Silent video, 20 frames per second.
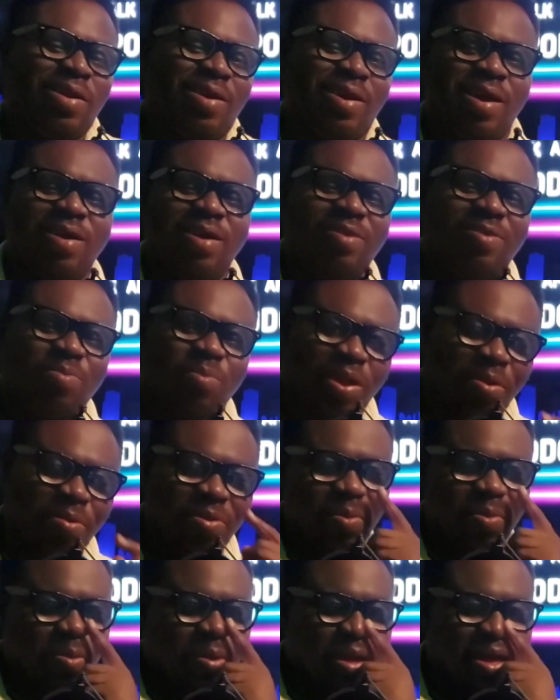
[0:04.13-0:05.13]
right, guys, my name
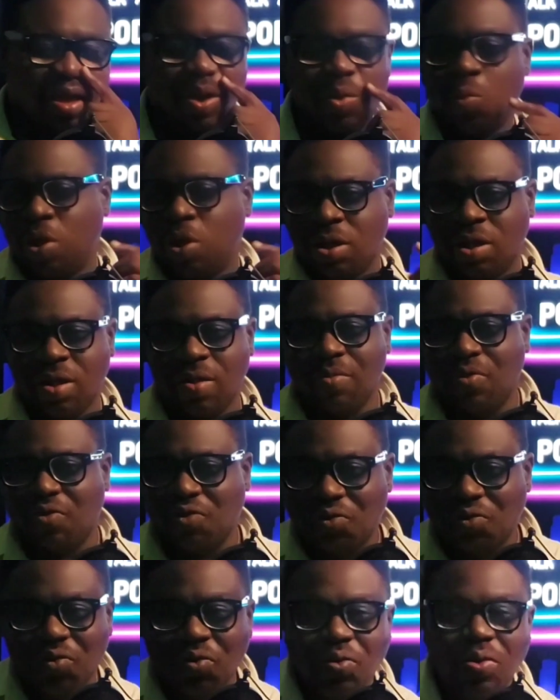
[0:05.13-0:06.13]
is Baba K. Welcome
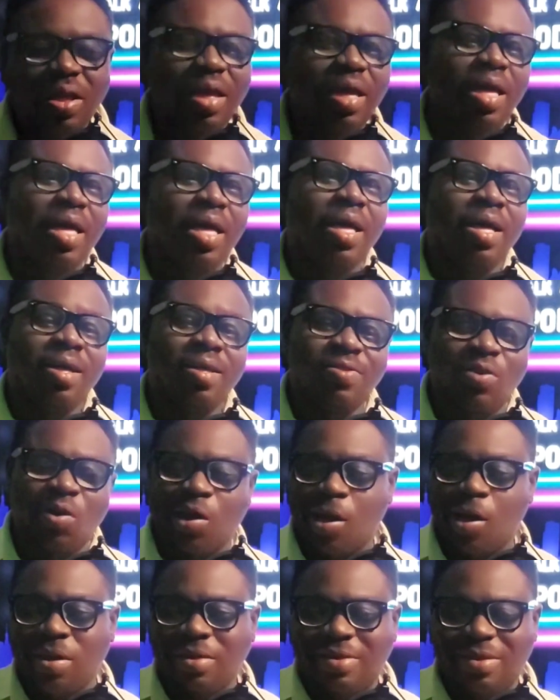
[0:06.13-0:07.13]
to
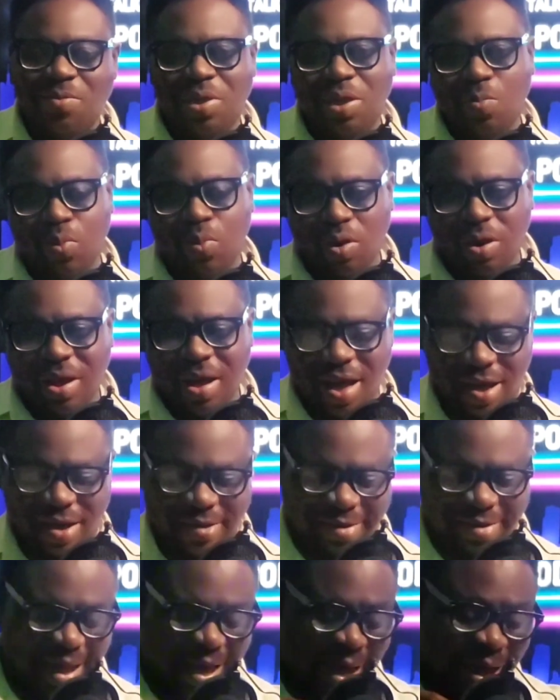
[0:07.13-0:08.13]
Talk MCB
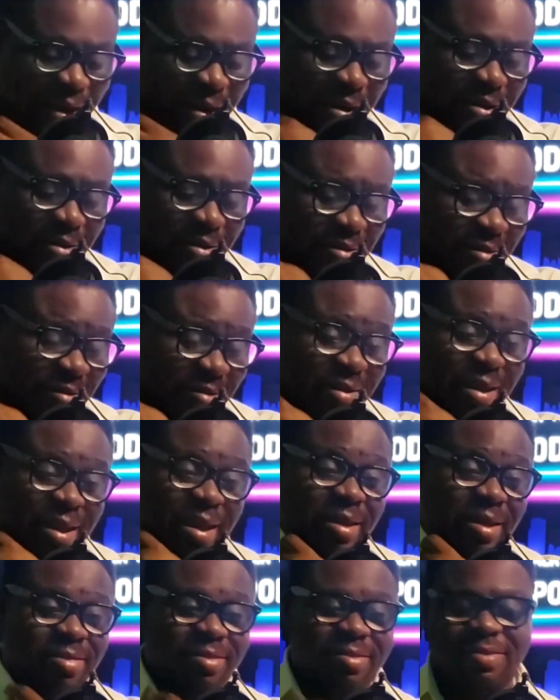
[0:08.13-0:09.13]
podcast. And
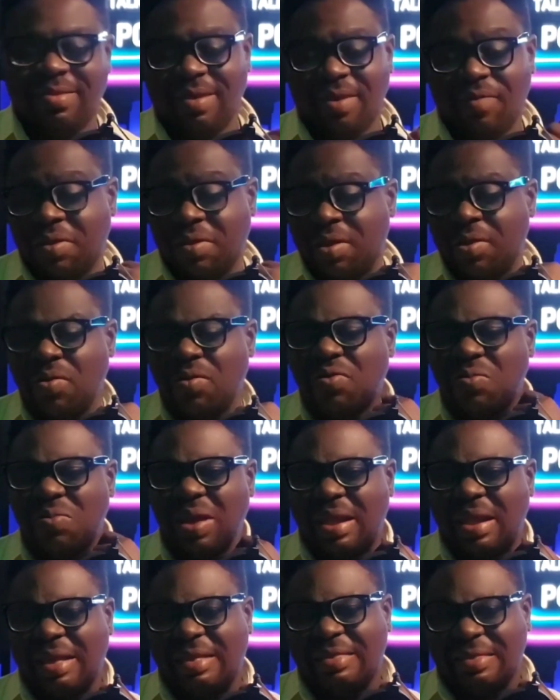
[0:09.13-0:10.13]
today it's definitely going to be
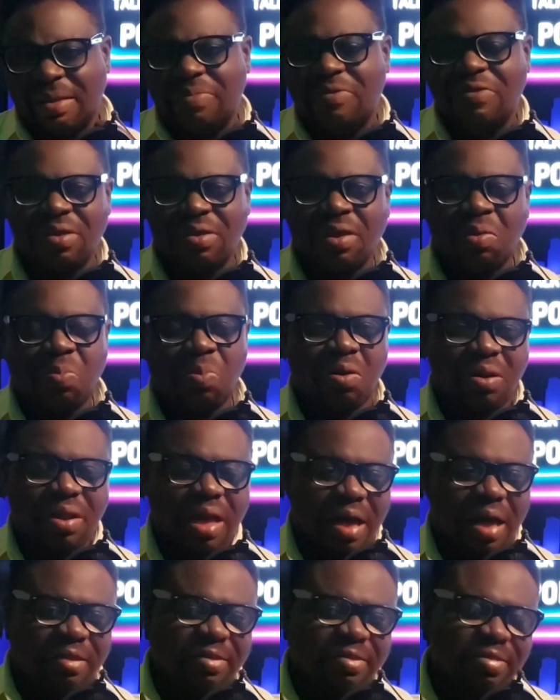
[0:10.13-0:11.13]
an exceptional
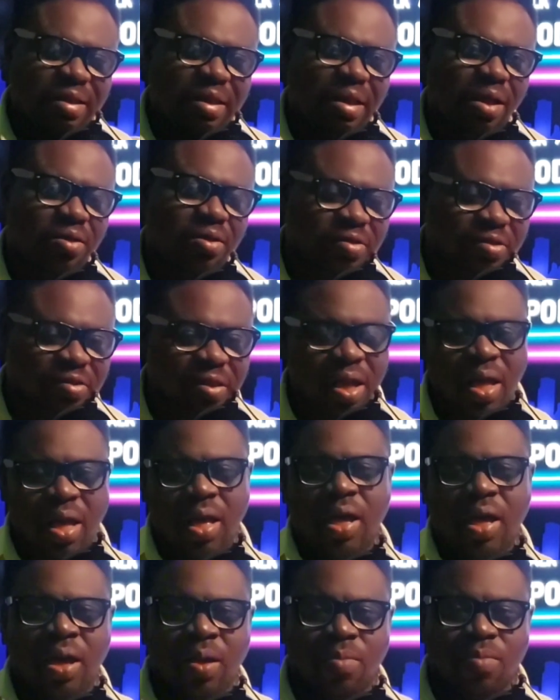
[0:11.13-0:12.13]
podcast because
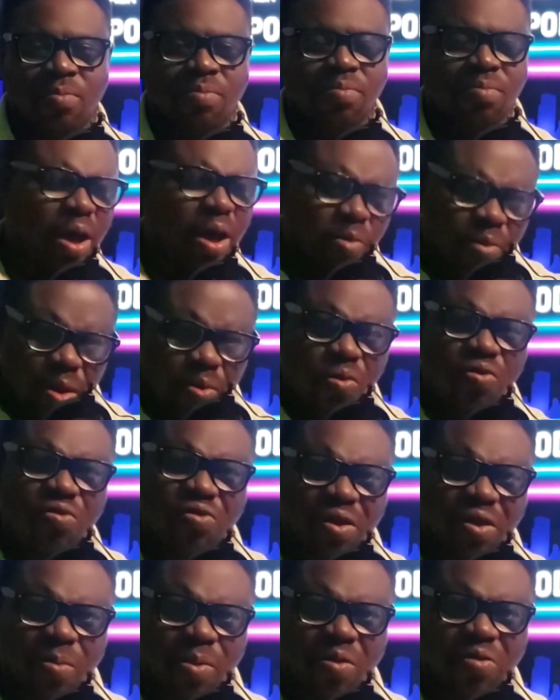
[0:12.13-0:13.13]
I really want to
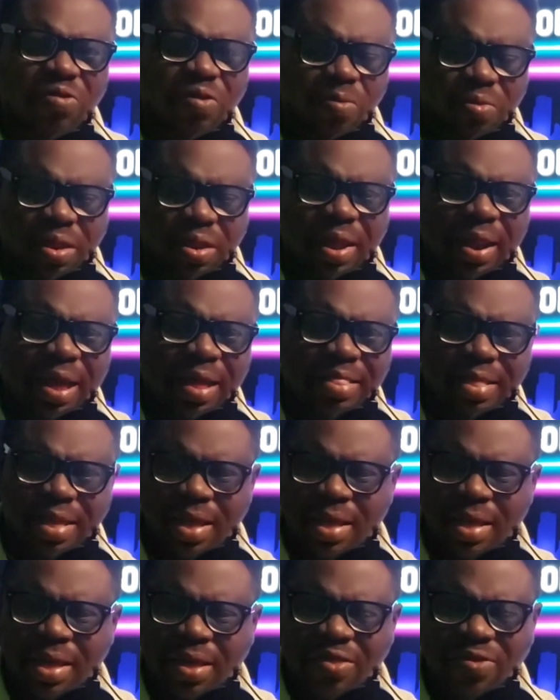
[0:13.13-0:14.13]
talk about something that I
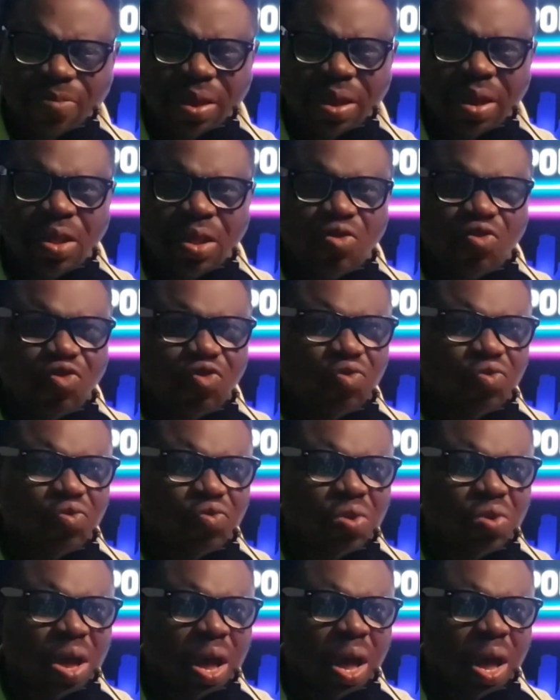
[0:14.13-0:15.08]
think is beginning to